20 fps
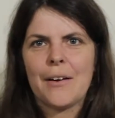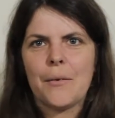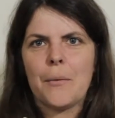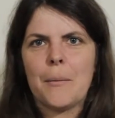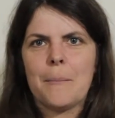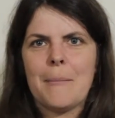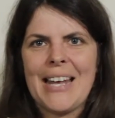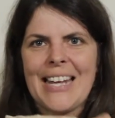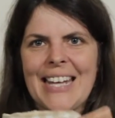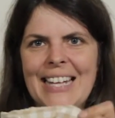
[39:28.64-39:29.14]

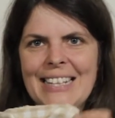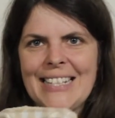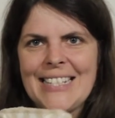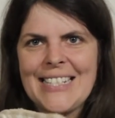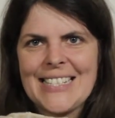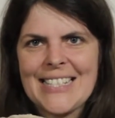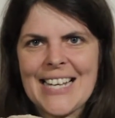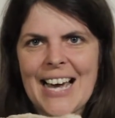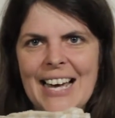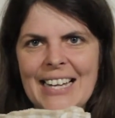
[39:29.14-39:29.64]
we're making
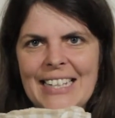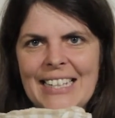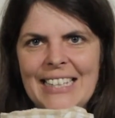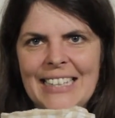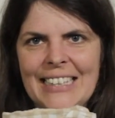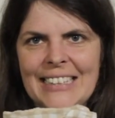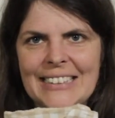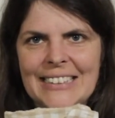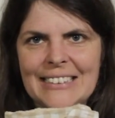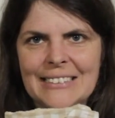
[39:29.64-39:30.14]
these tiny
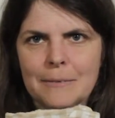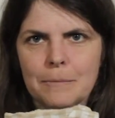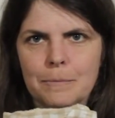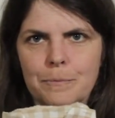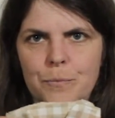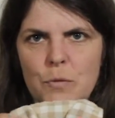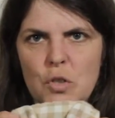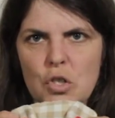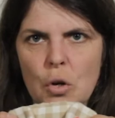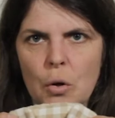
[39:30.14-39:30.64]
little
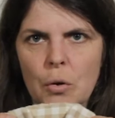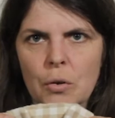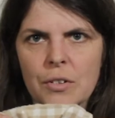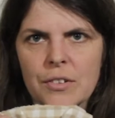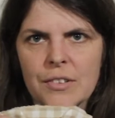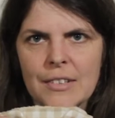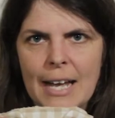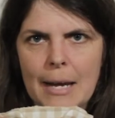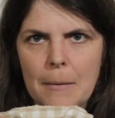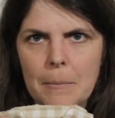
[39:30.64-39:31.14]

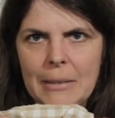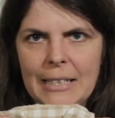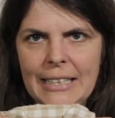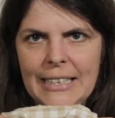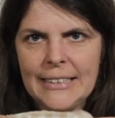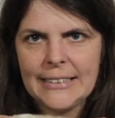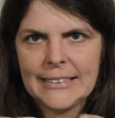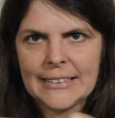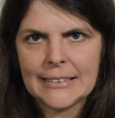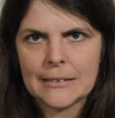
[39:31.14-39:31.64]
dolls
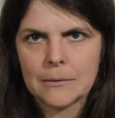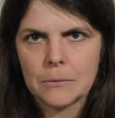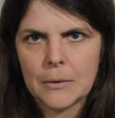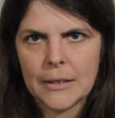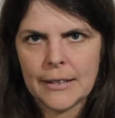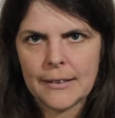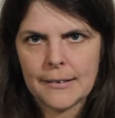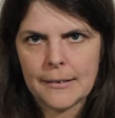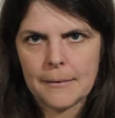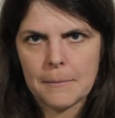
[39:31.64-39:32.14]
nappies
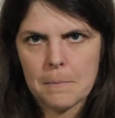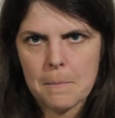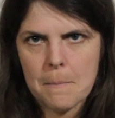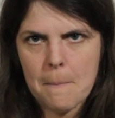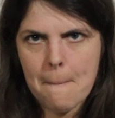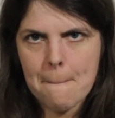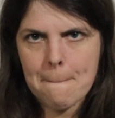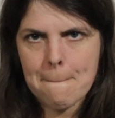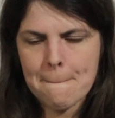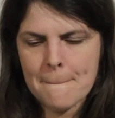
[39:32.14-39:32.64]
with
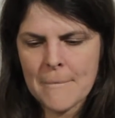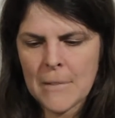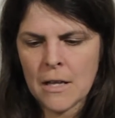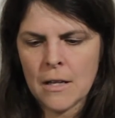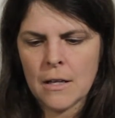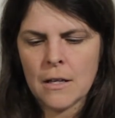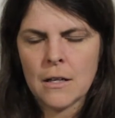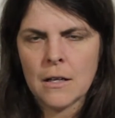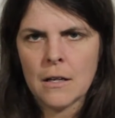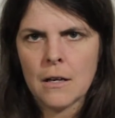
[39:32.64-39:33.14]

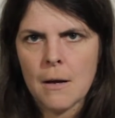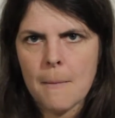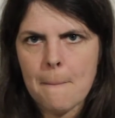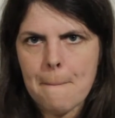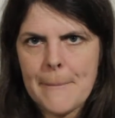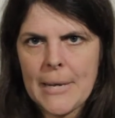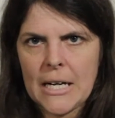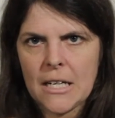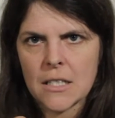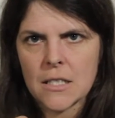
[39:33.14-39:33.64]

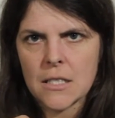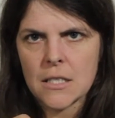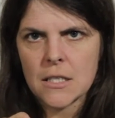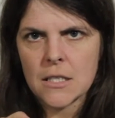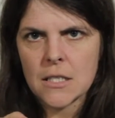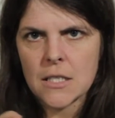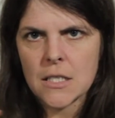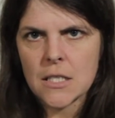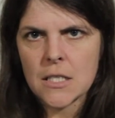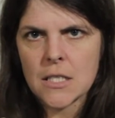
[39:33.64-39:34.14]

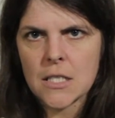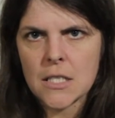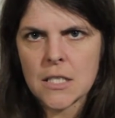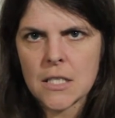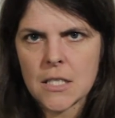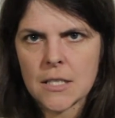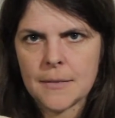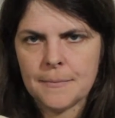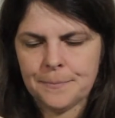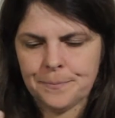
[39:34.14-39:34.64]

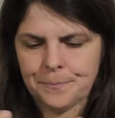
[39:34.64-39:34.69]
buttons.